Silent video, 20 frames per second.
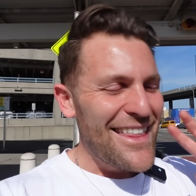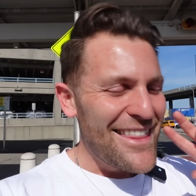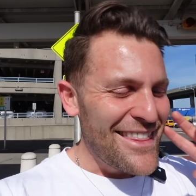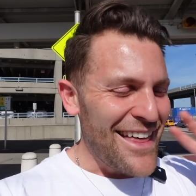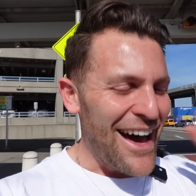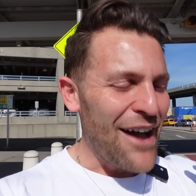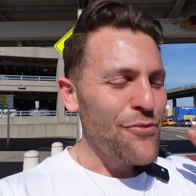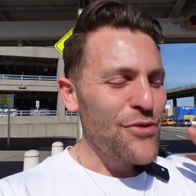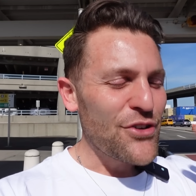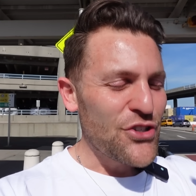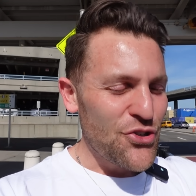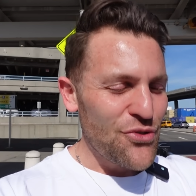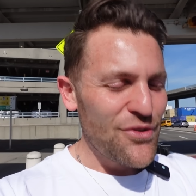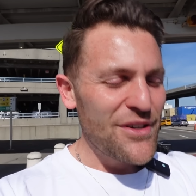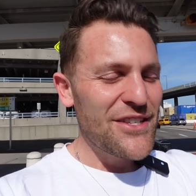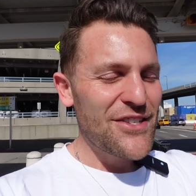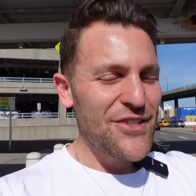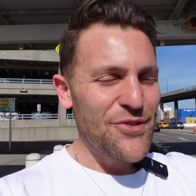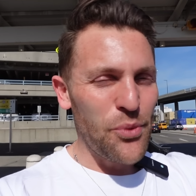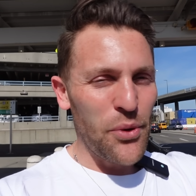that
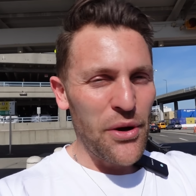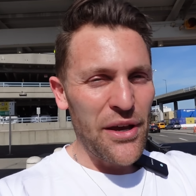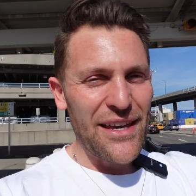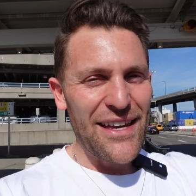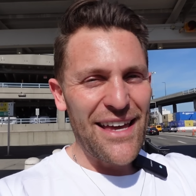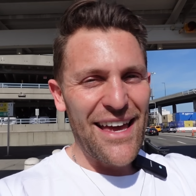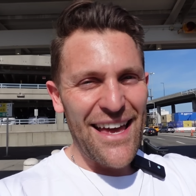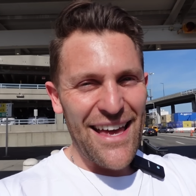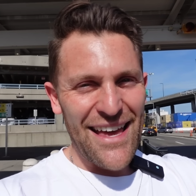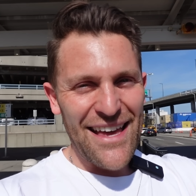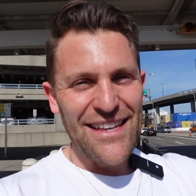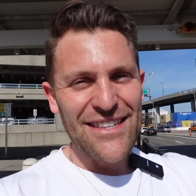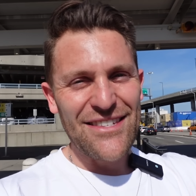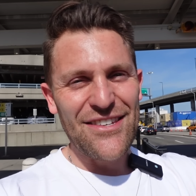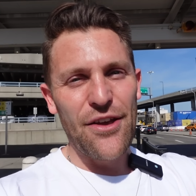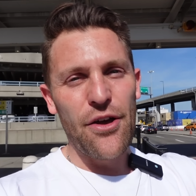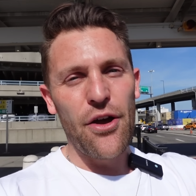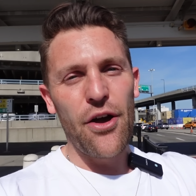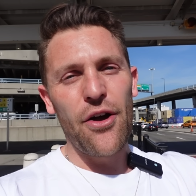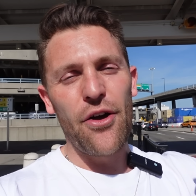retreat suite is
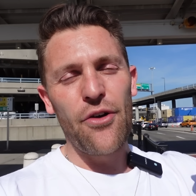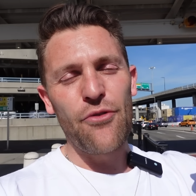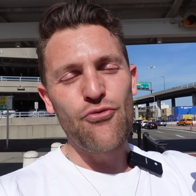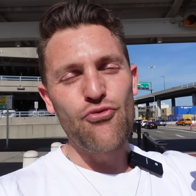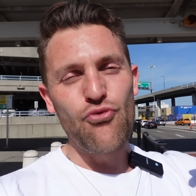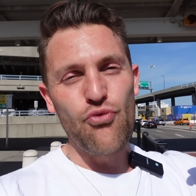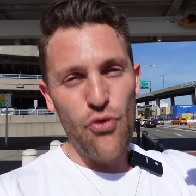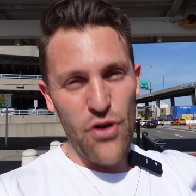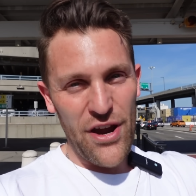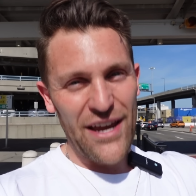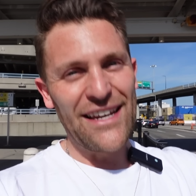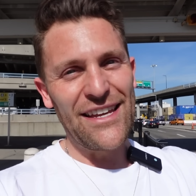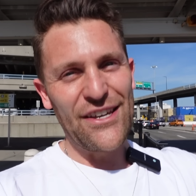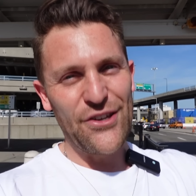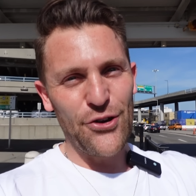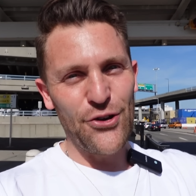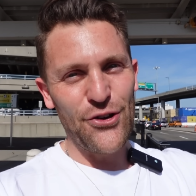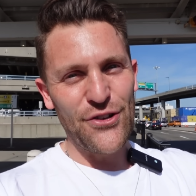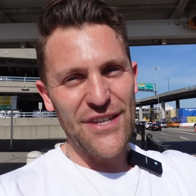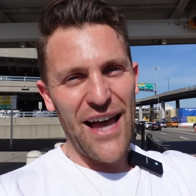really
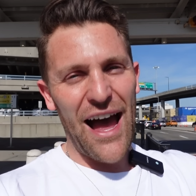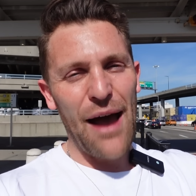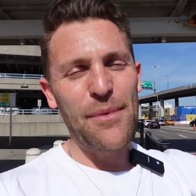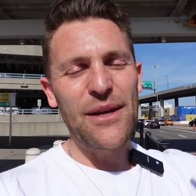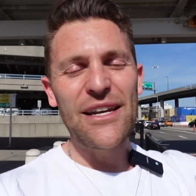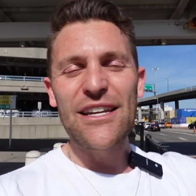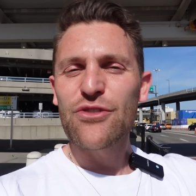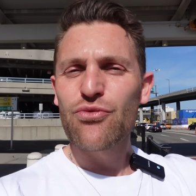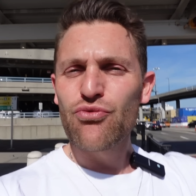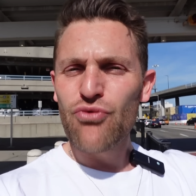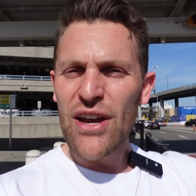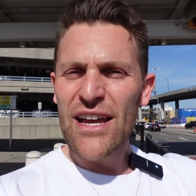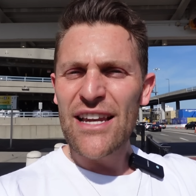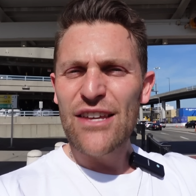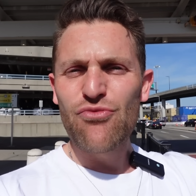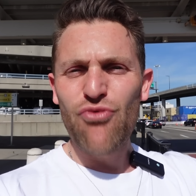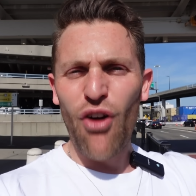good. I mean, it's really